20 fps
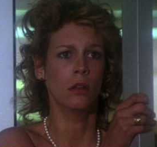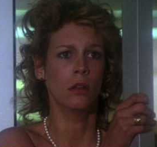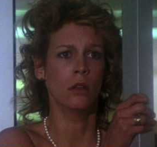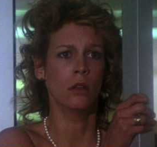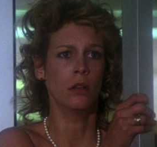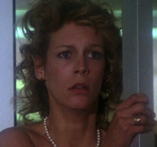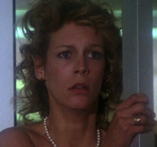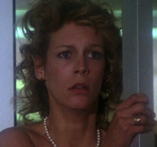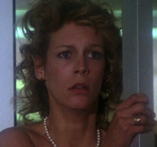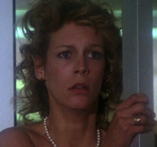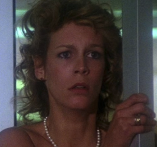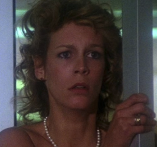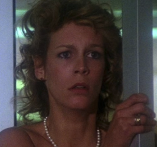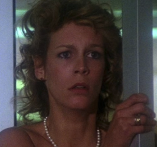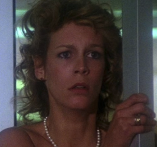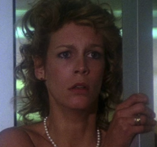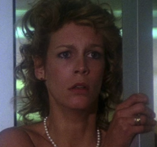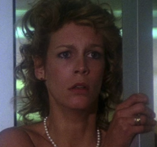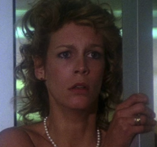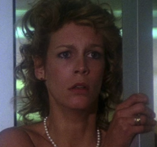
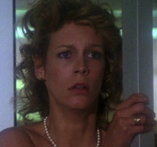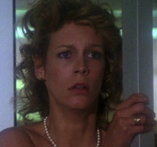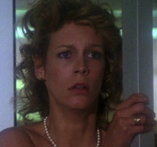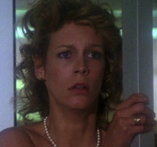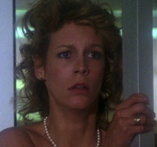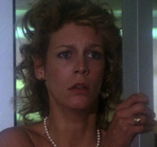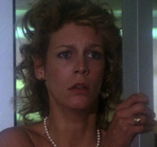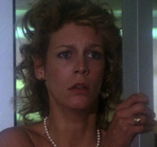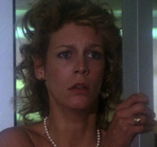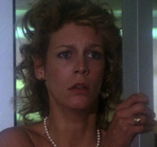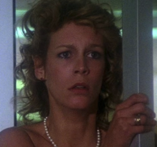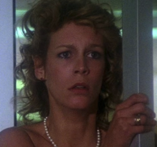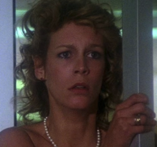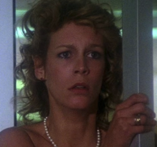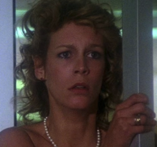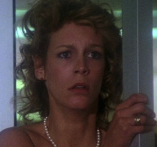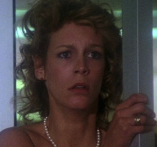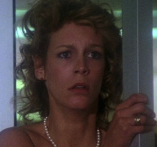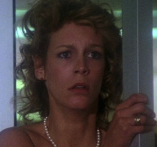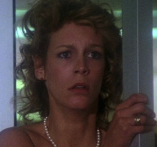
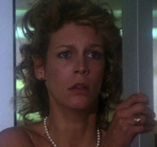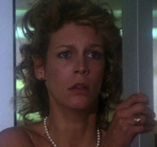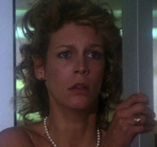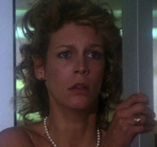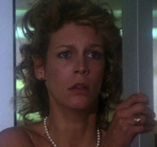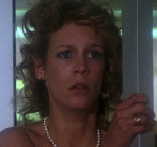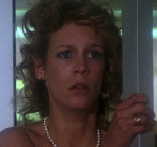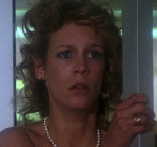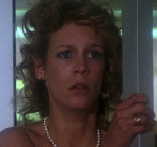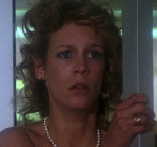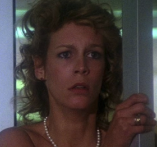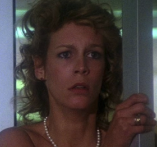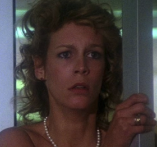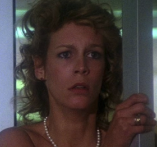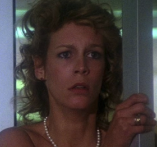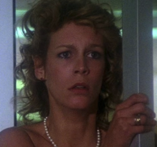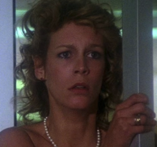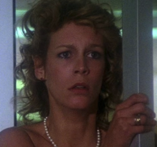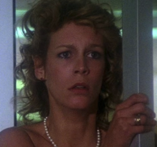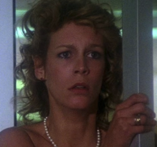
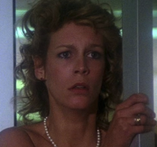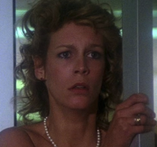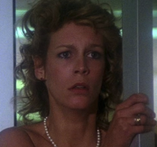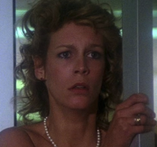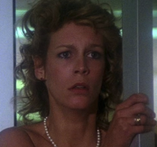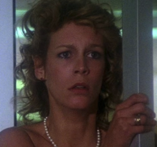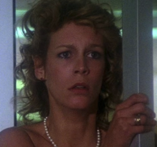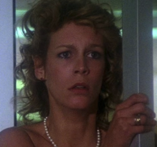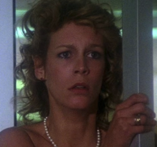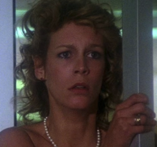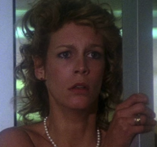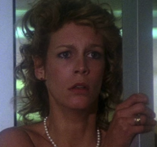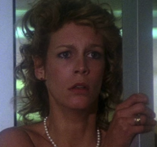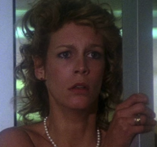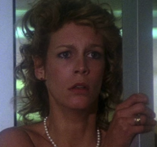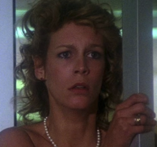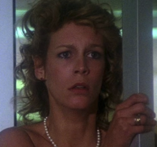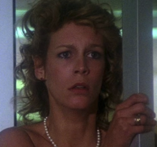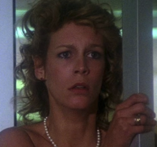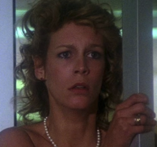
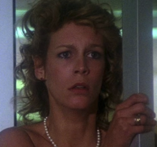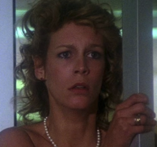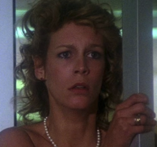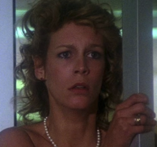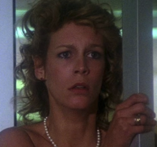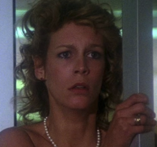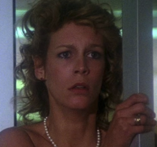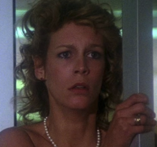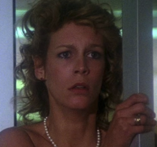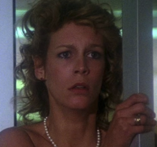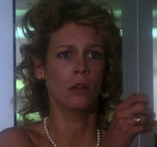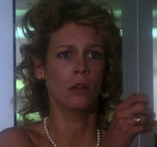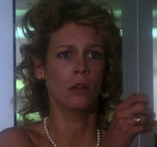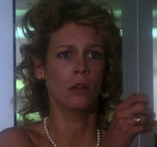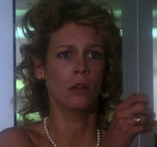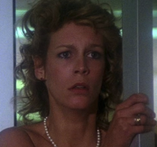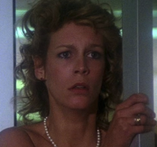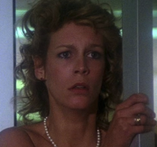This is a still picture; no speech is visible.